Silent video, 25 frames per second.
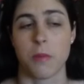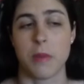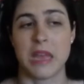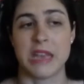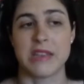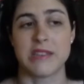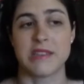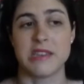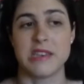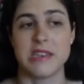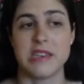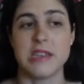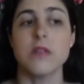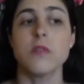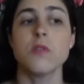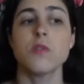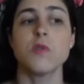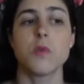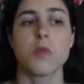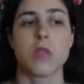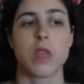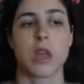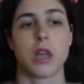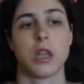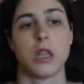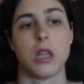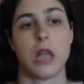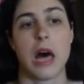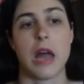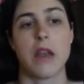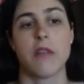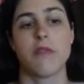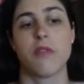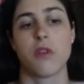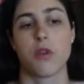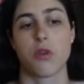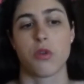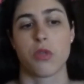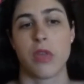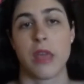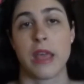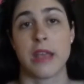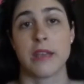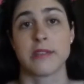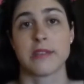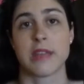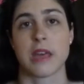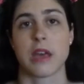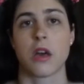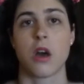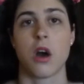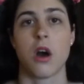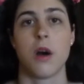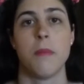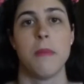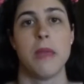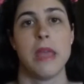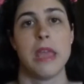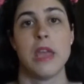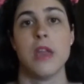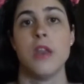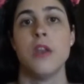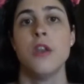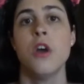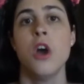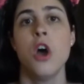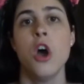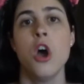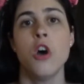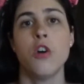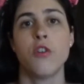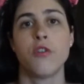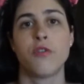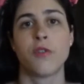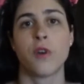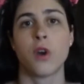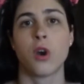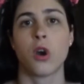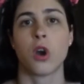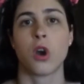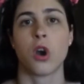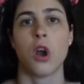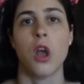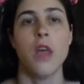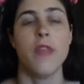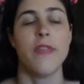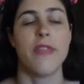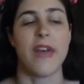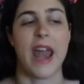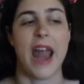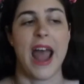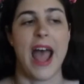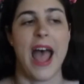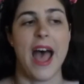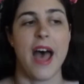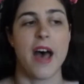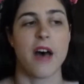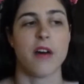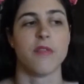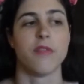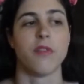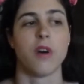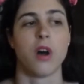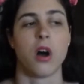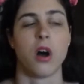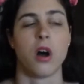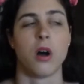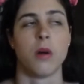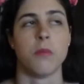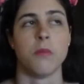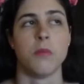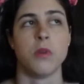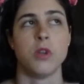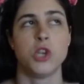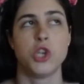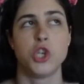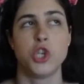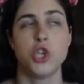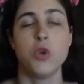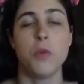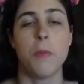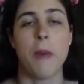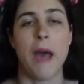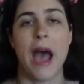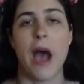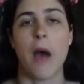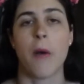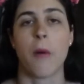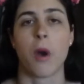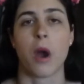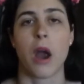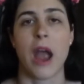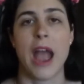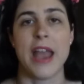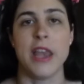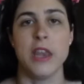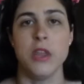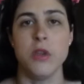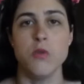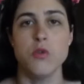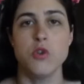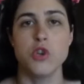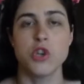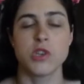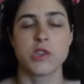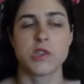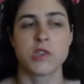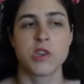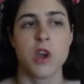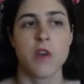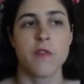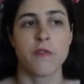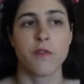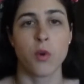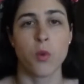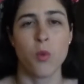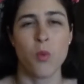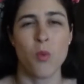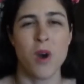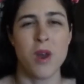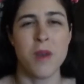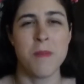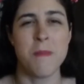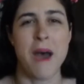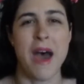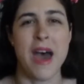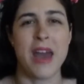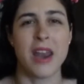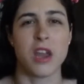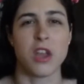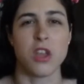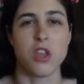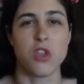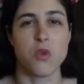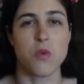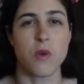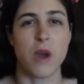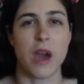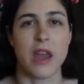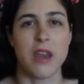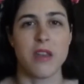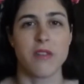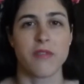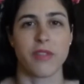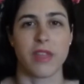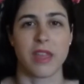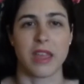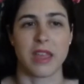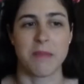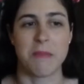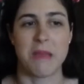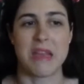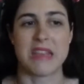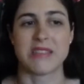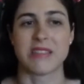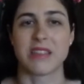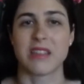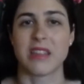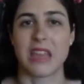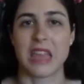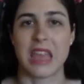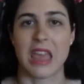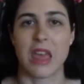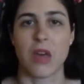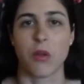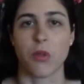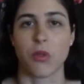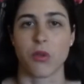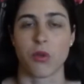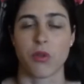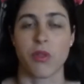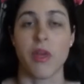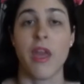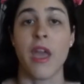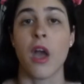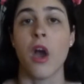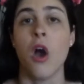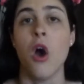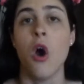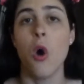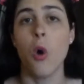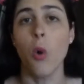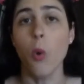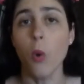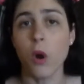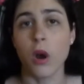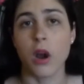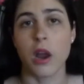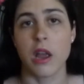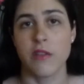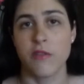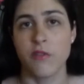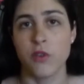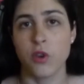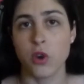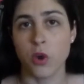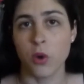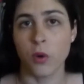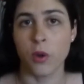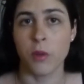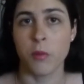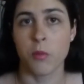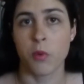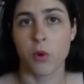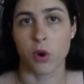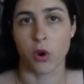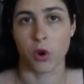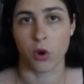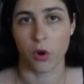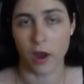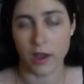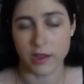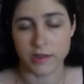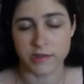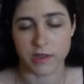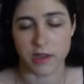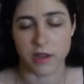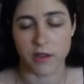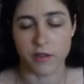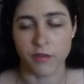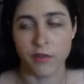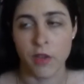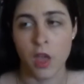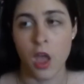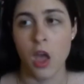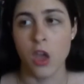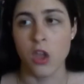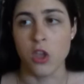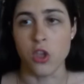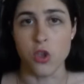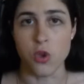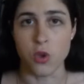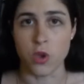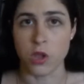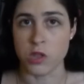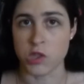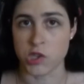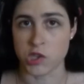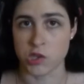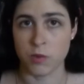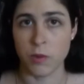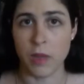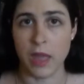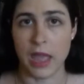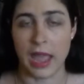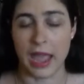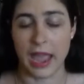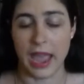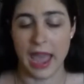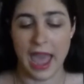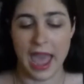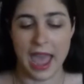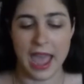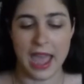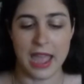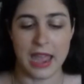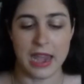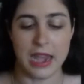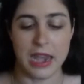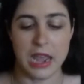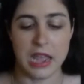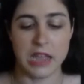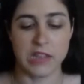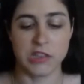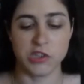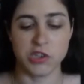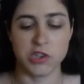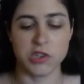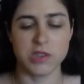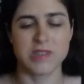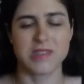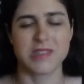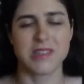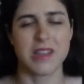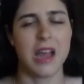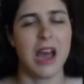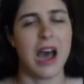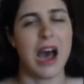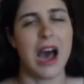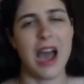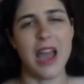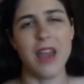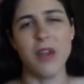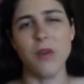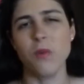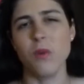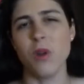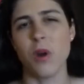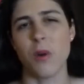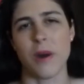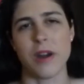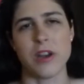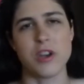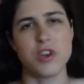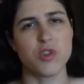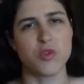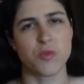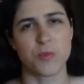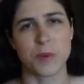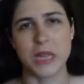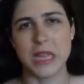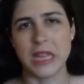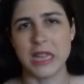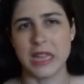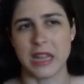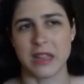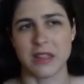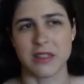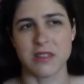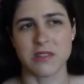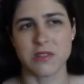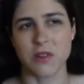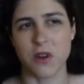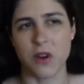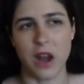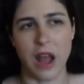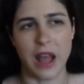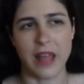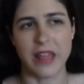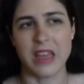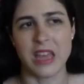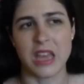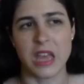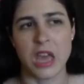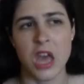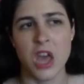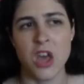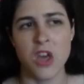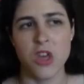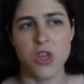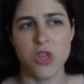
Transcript: because it deals with, like, a lot of their things that come in that have 2 power, and you just, for 1 mana, you kind of, like, basically kill their thing. Or if you're going more aggressive, you can swing, and it's just, I don't know, I just really like this card. I, like,